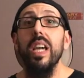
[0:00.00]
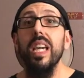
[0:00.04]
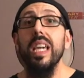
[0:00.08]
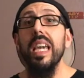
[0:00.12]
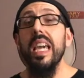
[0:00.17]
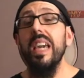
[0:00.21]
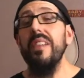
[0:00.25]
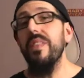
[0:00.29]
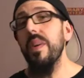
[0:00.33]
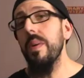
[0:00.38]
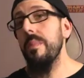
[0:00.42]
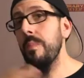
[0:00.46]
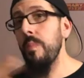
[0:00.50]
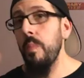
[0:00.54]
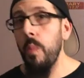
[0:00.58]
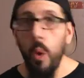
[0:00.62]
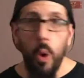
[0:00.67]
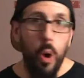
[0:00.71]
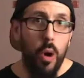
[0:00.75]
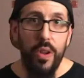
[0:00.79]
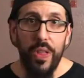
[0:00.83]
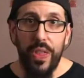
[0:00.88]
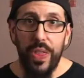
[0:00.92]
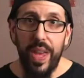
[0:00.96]
Even
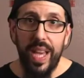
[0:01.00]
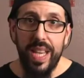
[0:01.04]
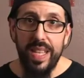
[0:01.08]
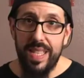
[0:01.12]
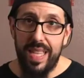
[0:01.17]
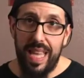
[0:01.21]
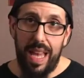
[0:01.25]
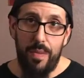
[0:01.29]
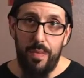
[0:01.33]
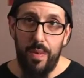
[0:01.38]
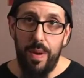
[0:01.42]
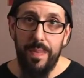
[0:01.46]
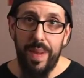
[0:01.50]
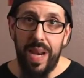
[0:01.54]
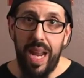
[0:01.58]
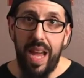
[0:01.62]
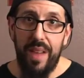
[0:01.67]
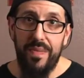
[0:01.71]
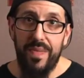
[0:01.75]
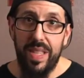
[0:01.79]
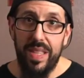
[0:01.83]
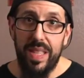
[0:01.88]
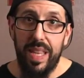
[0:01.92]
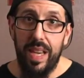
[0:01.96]
more things that women
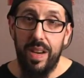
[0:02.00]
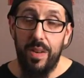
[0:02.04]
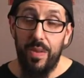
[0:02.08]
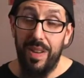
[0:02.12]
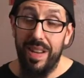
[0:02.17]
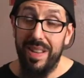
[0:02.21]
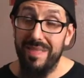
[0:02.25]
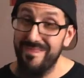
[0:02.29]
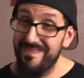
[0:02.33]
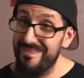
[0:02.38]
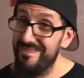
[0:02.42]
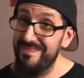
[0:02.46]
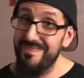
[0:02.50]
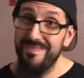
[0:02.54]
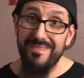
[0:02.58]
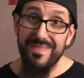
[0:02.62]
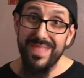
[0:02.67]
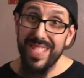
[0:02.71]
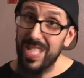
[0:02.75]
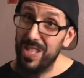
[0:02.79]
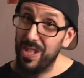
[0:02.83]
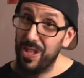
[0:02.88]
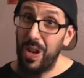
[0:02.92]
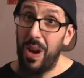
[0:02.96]
have to deal with.
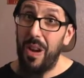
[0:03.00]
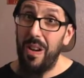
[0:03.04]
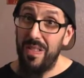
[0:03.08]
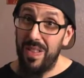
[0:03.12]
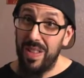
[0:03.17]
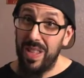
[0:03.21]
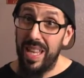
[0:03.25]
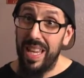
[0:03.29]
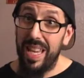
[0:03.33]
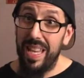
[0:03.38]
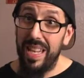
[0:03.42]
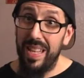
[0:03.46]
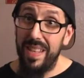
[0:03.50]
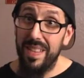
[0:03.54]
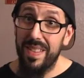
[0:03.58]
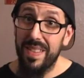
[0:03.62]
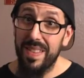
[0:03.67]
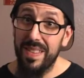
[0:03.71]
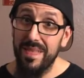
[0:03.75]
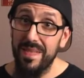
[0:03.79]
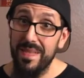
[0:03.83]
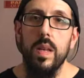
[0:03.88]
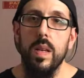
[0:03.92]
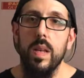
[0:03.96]
Sorry,
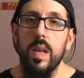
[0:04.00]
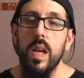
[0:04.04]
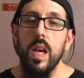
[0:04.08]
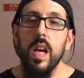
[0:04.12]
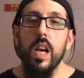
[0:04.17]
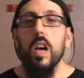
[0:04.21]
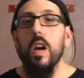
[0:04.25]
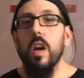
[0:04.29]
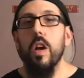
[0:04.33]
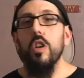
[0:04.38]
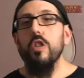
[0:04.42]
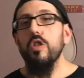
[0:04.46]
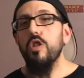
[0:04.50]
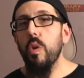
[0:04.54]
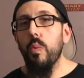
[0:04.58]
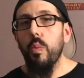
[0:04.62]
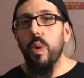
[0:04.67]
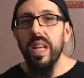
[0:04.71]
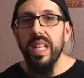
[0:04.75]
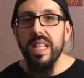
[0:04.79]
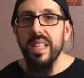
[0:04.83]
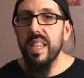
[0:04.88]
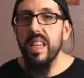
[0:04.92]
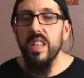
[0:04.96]
ladies. So
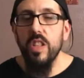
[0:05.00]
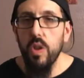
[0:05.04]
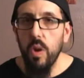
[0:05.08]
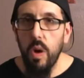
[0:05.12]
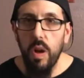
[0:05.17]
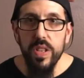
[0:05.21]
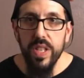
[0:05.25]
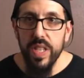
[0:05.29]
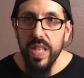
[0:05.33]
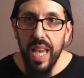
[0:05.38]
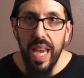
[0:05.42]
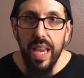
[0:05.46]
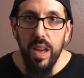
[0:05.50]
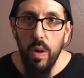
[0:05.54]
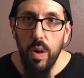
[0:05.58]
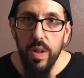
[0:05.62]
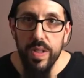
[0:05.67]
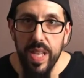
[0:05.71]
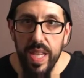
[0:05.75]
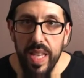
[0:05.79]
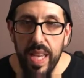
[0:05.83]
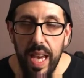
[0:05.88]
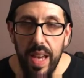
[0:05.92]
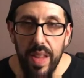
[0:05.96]
what does this all say
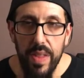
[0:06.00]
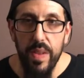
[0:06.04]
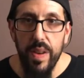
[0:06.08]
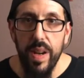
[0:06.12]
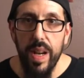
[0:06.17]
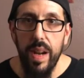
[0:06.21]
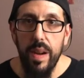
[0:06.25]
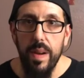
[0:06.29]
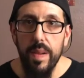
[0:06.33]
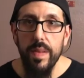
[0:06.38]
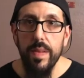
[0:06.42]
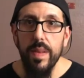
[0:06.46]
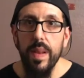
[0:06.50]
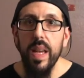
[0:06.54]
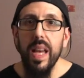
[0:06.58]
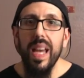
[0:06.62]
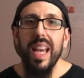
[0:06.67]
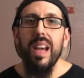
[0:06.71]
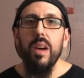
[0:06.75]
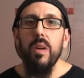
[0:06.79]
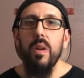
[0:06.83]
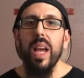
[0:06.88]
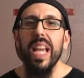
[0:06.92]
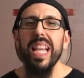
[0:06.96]
altogether here?
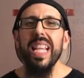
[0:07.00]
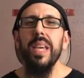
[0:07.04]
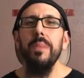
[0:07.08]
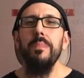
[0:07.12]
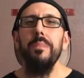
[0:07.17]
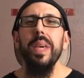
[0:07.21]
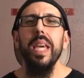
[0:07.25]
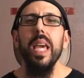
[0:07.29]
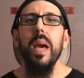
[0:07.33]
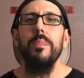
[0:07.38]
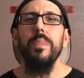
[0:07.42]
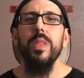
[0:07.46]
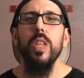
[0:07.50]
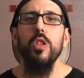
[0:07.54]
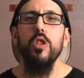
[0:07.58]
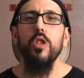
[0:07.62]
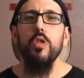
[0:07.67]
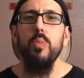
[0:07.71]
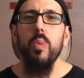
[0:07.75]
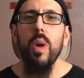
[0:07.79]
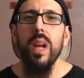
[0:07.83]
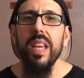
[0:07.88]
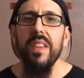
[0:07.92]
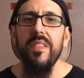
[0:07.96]
It can be up to
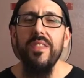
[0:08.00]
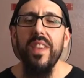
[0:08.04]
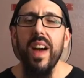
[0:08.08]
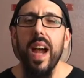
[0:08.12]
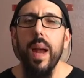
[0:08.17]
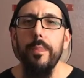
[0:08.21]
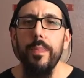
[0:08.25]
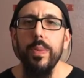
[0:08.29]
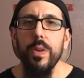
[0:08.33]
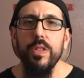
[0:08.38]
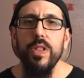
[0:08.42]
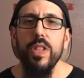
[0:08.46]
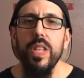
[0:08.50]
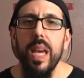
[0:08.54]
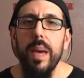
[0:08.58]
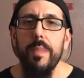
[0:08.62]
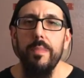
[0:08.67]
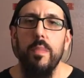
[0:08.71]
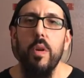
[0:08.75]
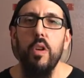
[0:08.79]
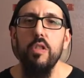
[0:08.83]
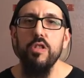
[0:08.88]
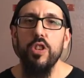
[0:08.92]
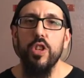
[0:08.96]

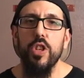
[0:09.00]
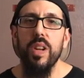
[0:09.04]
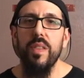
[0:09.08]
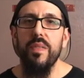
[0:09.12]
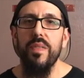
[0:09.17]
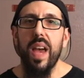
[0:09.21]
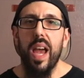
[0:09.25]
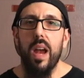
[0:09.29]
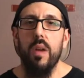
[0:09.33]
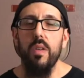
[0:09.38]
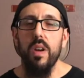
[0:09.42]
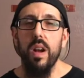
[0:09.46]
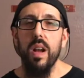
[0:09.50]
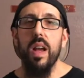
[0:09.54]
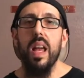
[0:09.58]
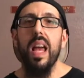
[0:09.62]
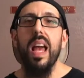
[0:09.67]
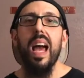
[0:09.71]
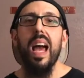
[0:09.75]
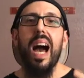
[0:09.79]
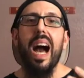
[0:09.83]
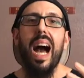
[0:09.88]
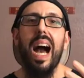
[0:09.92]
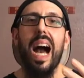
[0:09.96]
25% margin of error
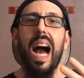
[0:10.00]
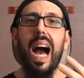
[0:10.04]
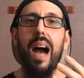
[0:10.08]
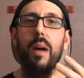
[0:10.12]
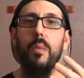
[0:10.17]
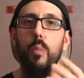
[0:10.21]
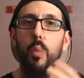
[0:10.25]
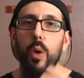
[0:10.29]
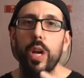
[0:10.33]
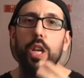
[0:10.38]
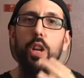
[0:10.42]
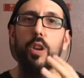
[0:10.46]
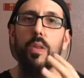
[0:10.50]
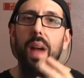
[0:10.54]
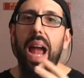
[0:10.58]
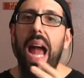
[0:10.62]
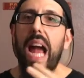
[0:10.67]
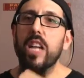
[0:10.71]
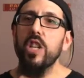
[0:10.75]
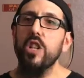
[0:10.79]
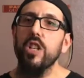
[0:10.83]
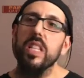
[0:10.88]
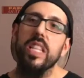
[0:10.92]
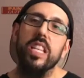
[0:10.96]
on what you're
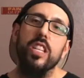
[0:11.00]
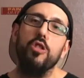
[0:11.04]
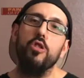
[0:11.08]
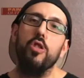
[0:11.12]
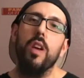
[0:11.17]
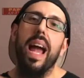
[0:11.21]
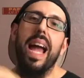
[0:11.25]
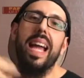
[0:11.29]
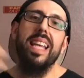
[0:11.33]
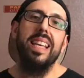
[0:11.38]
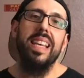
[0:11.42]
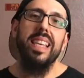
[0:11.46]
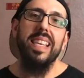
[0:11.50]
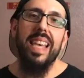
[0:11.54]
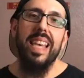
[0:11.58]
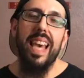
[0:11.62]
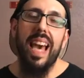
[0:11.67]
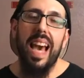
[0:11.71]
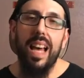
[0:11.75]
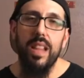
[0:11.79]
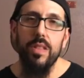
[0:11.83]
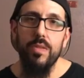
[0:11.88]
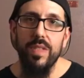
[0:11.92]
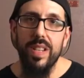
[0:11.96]
actually tracking
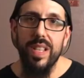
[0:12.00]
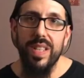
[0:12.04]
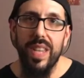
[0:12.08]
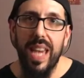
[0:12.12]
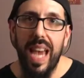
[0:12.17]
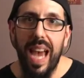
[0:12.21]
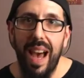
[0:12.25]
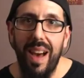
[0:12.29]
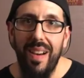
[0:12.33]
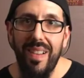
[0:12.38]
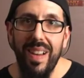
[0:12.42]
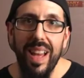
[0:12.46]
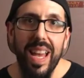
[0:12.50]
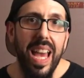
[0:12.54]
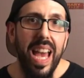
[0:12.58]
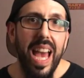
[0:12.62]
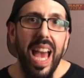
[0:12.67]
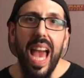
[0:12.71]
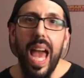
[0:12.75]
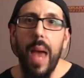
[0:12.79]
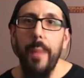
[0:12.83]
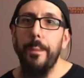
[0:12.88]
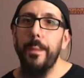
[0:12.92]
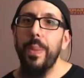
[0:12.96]
calories out.
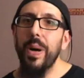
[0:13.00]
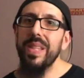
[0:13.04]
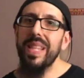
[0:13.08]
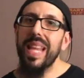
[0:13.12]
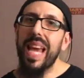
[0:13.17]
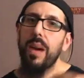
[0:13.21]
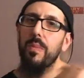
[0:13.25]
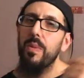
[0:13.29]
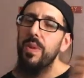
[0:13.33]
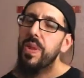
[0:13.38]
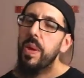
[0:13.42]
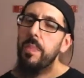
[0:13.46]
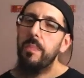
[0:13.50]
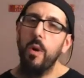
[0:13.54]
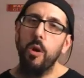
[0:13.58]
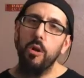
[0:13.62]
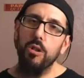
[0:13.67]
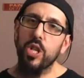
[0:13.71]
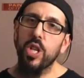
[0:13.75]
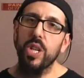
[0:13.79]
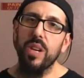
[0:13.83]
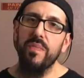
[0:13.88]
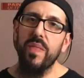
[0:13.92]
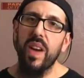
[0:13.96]
And put that with the
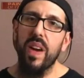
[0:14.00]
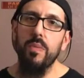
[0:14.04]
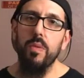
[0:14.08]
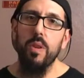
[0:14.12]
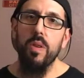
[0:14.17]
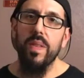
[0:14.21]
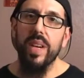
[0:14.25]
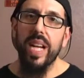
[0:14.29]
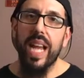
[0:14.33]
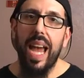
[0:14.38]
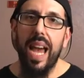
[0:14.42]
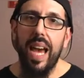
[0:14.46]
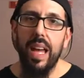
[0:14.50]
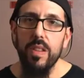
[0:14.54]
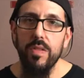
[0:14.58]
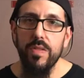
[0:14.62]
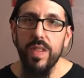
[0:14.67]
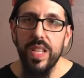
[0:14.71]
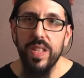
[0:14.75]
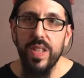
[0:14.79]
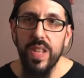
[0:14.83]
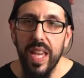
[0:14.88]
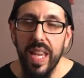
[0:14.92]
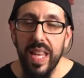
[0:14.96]
margin of error of
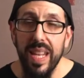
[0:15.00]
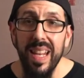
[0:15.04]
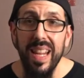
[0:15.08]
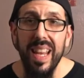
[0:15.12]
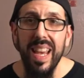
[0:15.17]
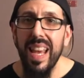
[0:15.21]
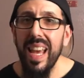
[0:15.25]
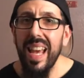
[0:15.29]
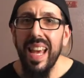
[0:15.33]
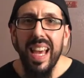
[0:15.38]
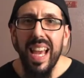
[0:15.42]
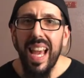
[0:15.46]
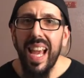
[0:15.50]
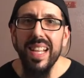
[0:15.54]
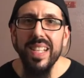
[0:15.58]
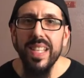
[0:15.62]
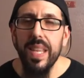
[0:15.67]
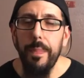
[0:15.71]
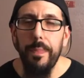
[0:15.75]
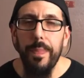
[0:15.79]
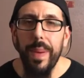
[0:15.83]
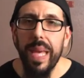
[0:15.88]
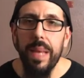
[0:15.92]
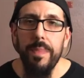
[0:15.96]
calories in, it's
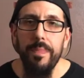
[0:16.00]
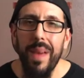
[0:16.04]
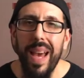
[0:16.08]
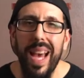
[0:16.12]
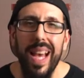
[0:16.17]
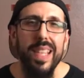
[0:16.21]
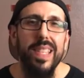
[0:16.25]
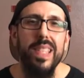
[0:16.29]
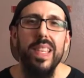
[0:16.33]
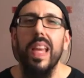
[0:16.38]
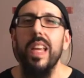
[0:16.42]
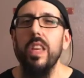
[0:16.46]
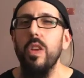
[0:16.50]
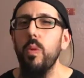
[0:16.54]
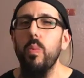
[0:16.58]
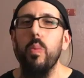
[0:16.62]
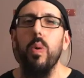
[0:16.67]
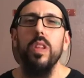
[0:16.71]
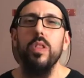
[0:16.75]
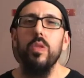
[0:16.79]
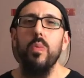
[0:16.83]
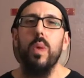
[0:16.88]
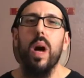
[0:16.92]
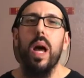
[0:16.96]
a big mess, and you
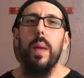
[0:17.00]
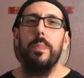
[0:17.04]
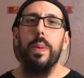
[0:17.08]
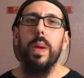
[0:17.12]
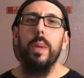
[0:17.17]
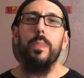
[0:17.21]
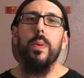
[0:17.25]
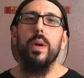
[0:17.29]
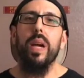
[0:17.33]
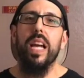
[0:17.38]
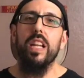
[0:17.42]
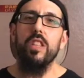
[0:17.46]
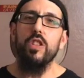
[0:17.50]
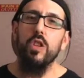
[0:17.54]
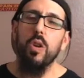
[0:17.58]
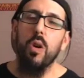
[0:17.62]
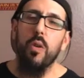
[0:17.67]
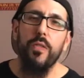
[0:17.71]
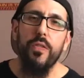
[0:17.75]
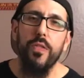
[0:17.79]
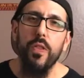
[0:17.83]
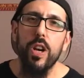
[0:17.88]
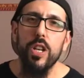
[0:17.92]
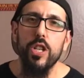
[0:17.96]
wonder why people get so
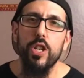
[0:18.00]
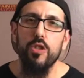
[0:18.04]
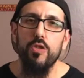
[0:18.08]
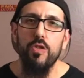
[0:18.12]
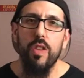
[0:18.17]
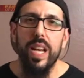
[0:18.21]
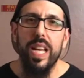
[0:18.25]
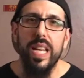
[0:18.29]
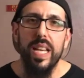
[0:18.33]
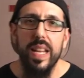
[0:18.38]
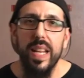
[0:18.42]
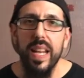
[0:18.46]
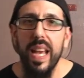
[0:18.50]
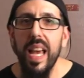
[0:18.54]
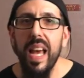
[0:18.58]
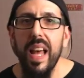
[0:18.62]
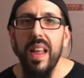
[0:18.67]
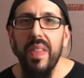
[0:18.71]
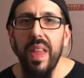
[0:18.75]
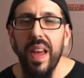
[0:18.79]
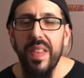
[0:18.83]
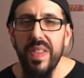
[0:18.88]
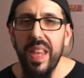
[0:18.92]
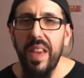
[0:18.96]
frustrated
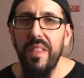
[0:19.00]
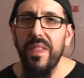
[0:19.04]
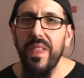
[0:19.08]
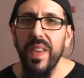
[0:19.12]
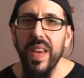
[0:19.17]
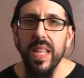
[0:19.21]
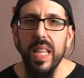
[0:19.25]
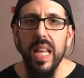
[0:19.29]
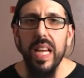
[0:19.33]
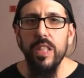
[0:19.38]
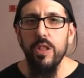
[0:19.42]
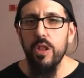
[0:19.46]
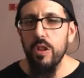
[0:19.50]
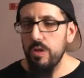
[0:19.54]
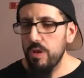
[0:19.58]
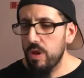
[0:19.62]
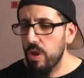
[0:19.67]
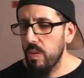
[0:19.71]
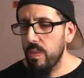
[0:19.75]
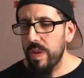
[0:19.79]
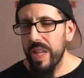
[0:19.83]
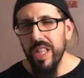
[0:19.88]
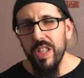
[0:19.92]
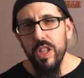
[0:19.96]
that they feel like they're
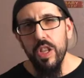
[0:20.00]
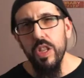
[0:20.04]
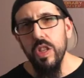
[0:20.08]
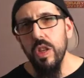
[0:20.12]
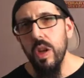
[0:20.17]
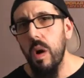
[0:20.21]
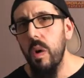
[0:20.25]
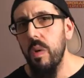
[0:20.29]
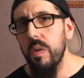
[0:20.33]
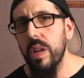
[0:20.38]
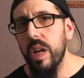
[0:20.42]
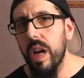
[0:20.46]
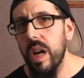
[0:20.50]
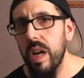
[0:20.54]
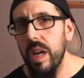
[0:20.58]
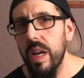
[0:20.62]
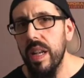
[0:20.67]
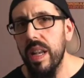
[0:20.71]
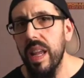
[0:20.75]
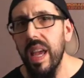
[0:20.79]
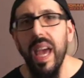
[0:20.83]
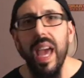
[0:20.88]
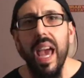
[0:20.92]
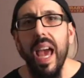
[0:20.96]
doing so
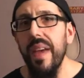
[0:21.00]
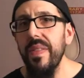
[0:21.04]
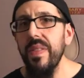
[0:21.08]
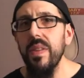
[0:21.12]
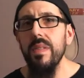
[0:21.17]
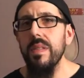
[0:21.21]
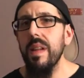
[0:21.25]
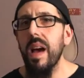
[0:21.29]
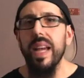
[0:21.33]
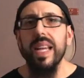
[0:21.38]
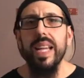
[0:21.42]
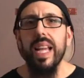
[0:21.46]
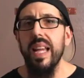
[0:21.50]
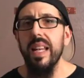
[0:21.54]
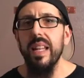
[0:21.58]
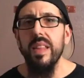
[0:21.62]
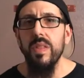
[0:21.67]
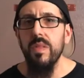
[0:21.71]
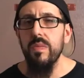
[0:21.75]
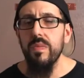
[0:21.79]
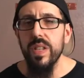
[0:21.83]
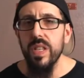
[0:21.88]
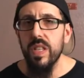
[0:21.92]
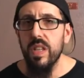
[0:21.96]
good and they're not getting
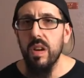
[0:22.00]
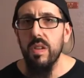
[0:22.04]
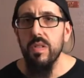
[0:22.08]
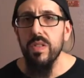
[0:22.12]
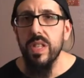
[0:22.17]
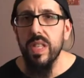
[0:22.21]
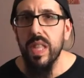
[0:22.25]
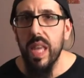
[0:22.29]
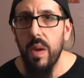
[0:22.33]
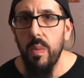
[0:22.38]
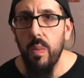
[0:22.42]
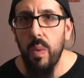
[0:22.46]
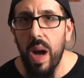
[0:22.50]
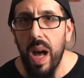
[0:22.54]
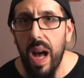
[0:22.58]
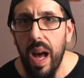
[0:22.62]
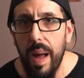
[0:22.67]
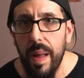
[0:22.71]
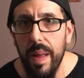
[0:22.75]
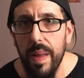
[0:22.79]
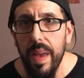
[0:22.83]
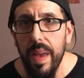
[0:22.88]
the results they want.